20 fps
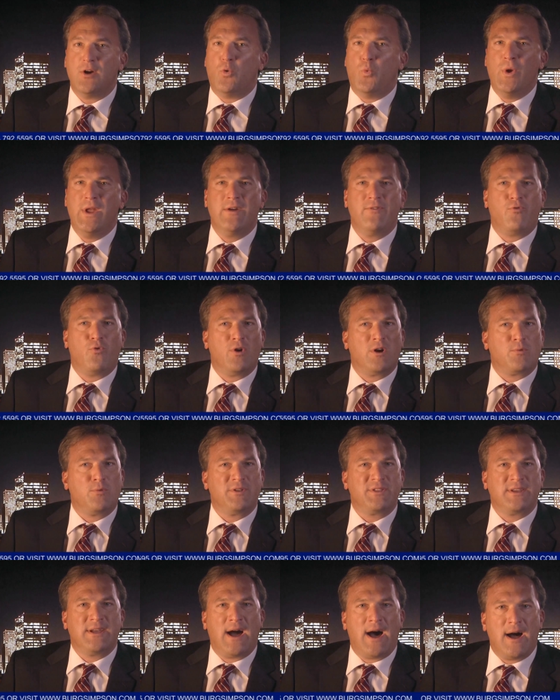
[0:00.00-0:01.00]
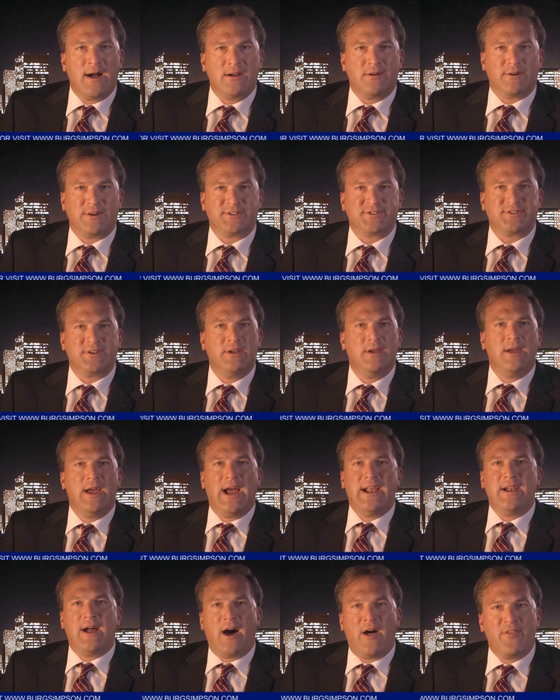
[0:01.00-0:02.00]
We have worked with Congress
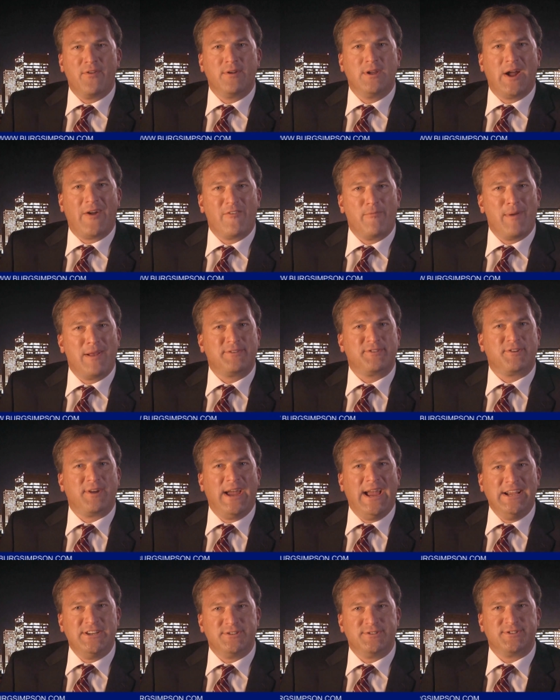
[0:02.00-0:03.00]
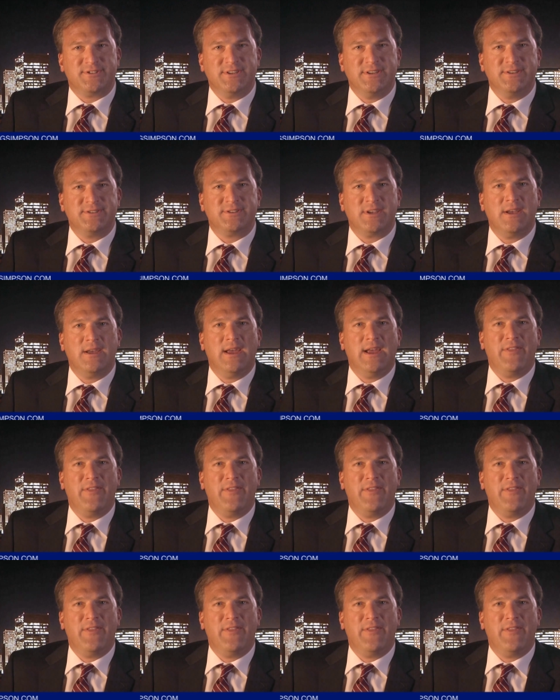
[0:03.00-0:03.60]
and other governmental agencies